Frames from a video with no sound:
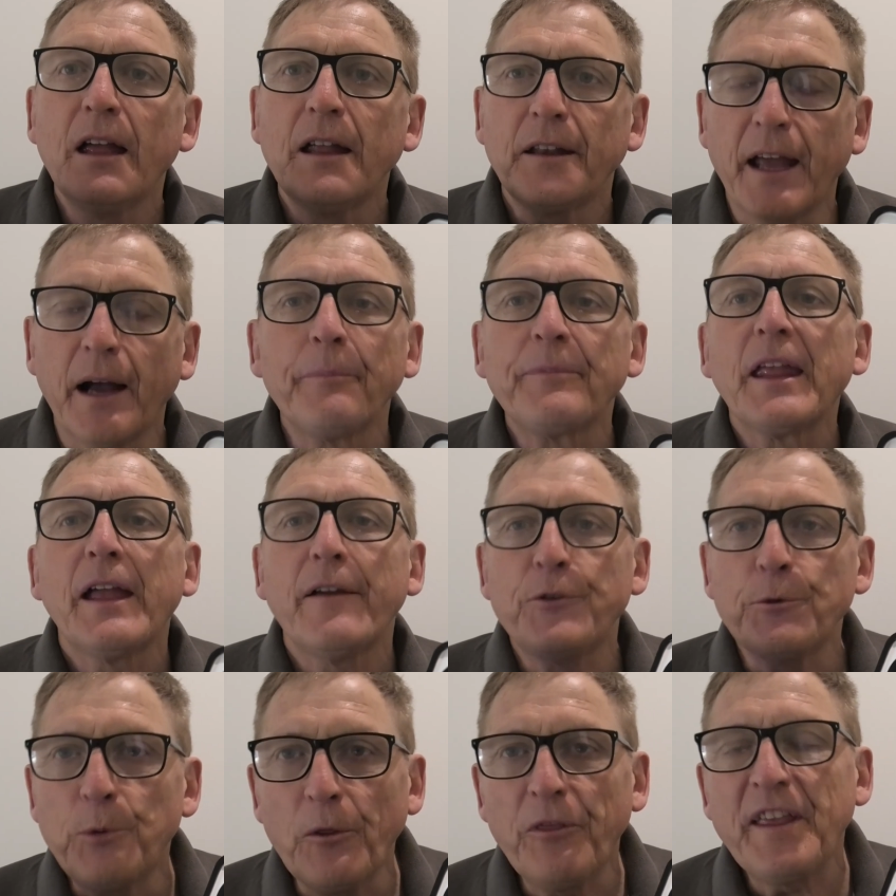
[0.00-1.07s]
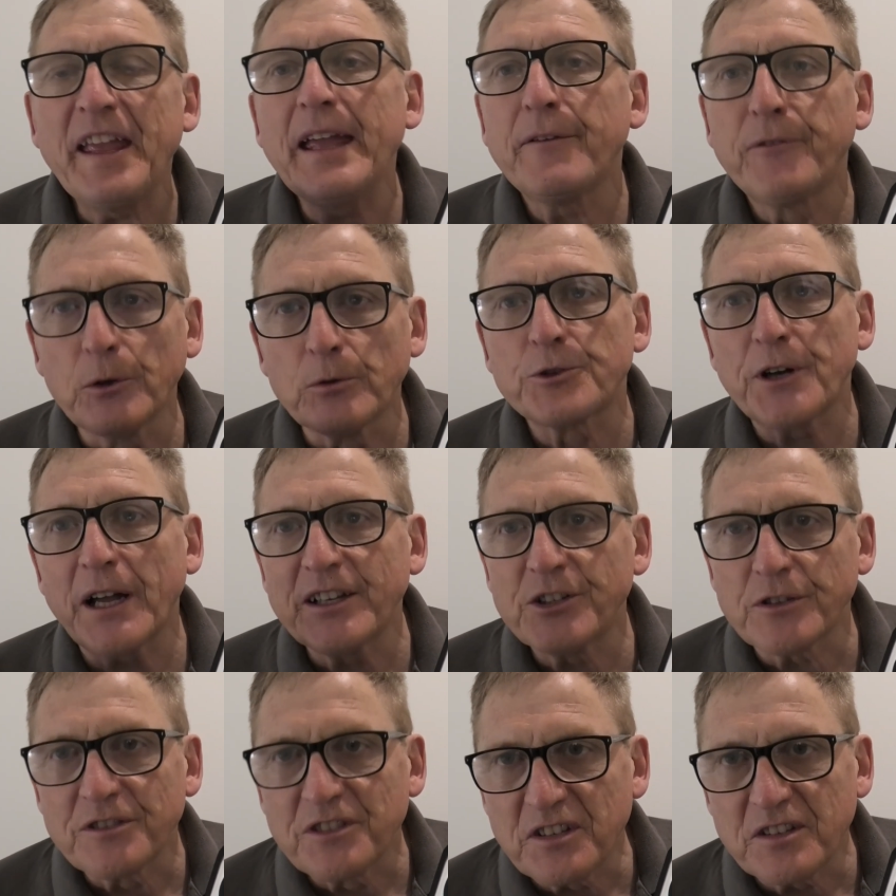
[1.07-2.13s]
Now, if you put the air
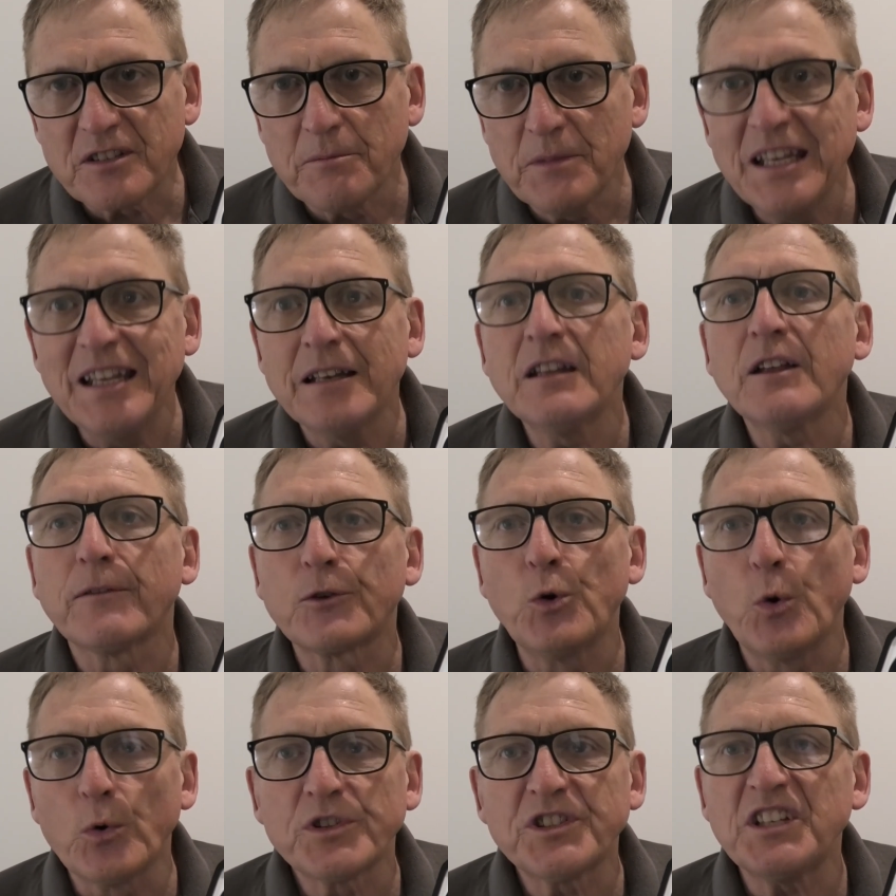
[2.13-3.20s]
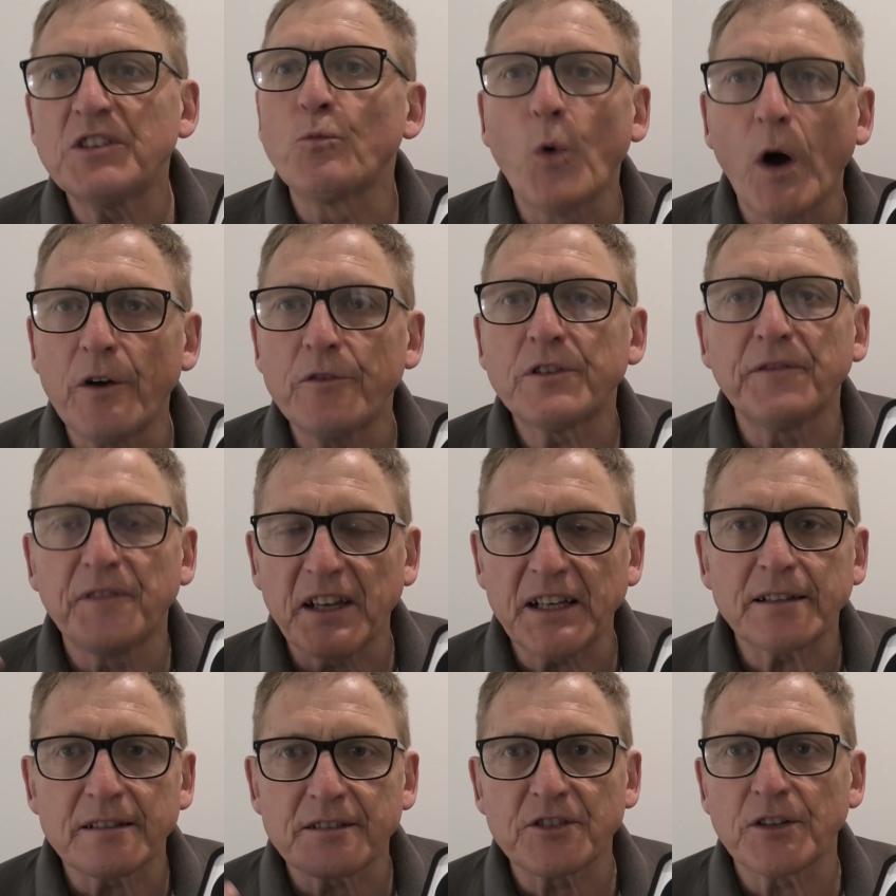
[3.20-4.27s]
filtration system in, of course, it won't
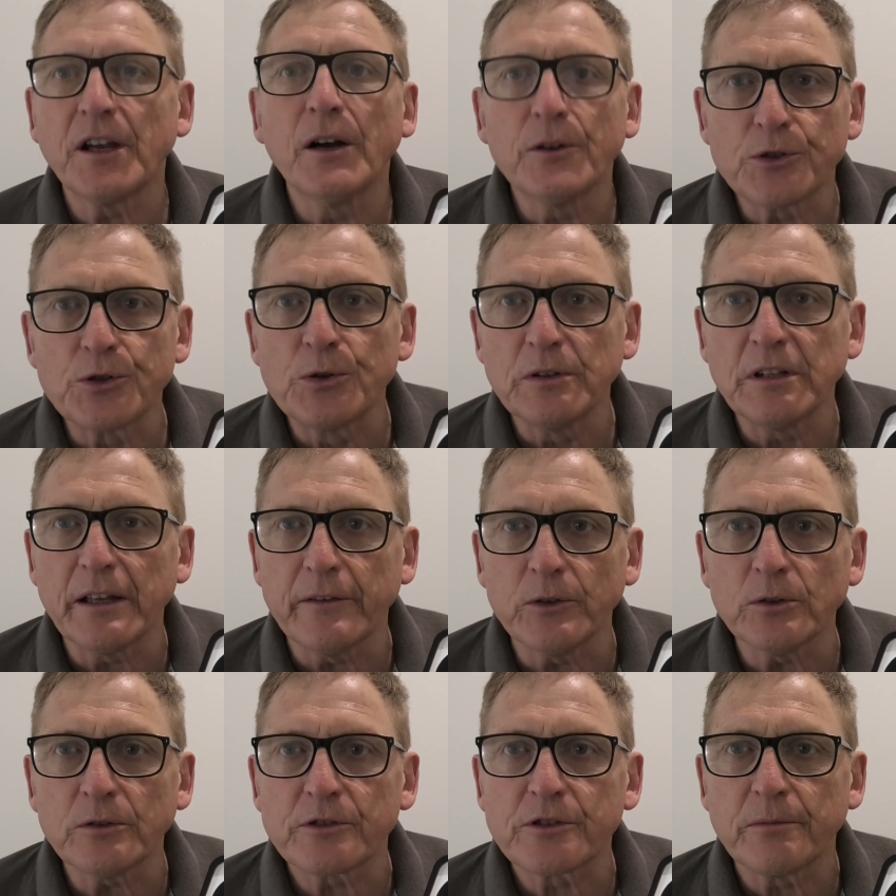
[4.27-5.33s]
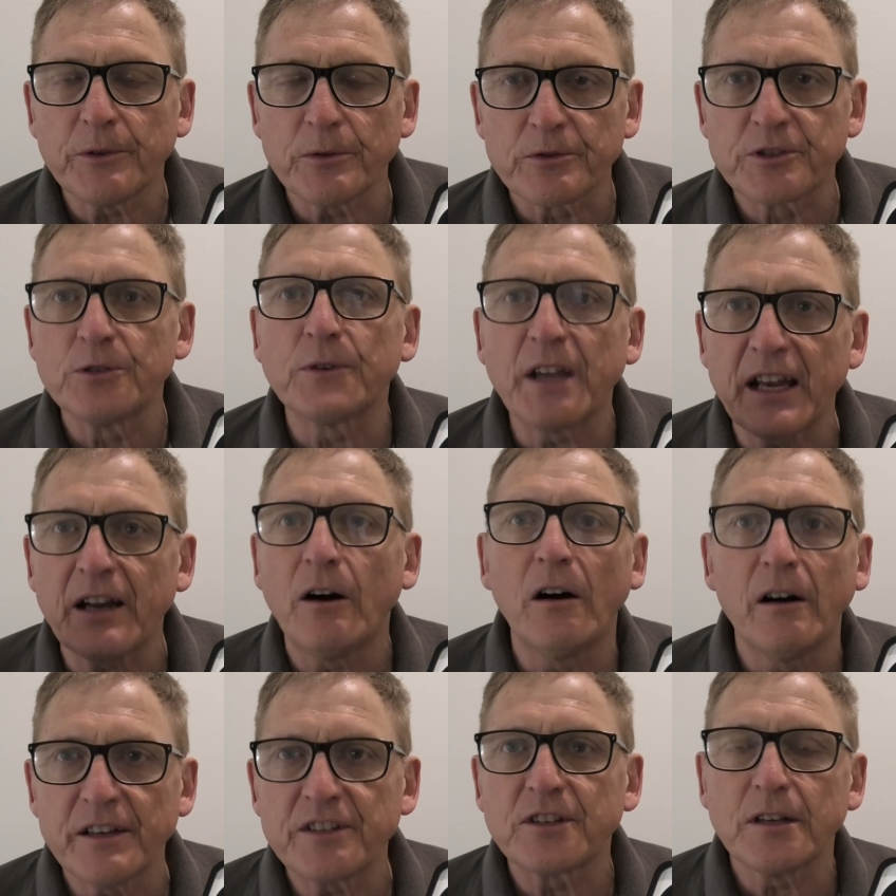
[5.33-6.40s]
affect the CO2 levels. You'll still get
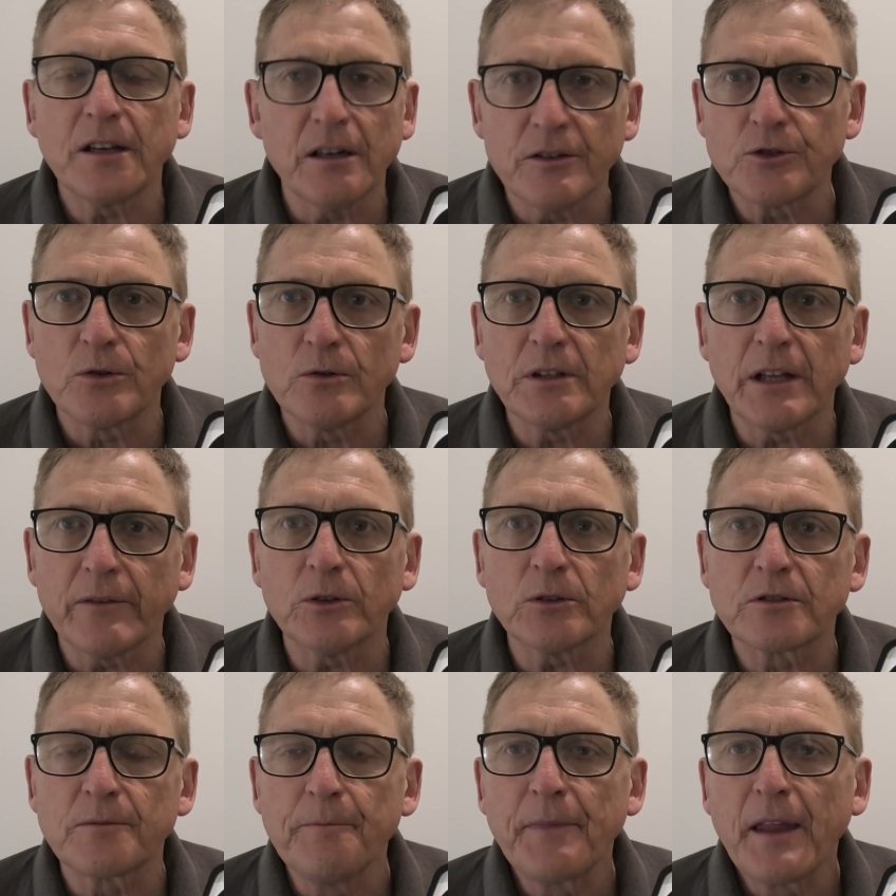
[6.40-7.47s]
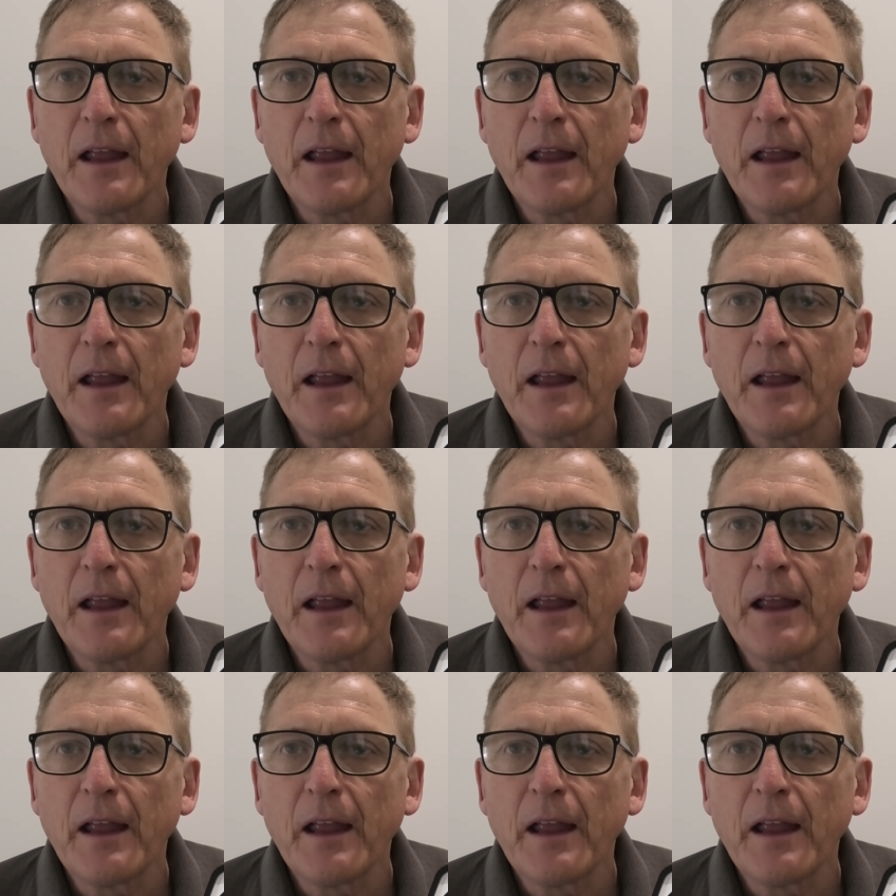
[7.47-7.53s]
high CO2 levels.